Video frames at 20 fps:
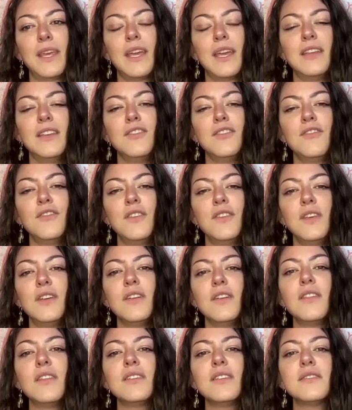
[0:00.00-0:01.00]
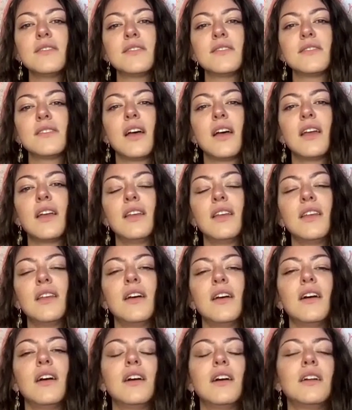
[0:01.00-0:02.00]
Can you feel the
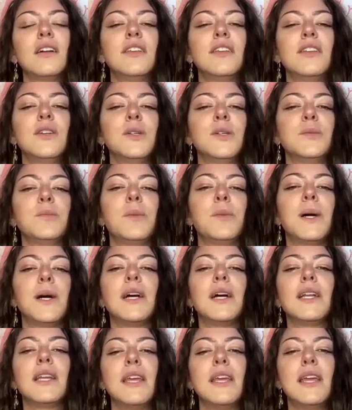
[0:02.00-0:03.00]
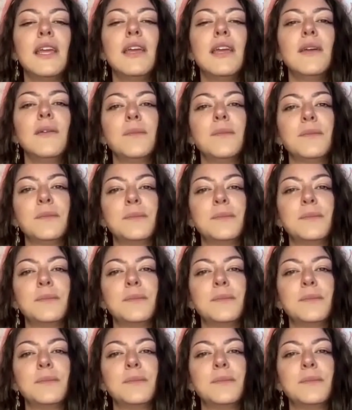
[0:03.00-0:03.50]
sun on your body?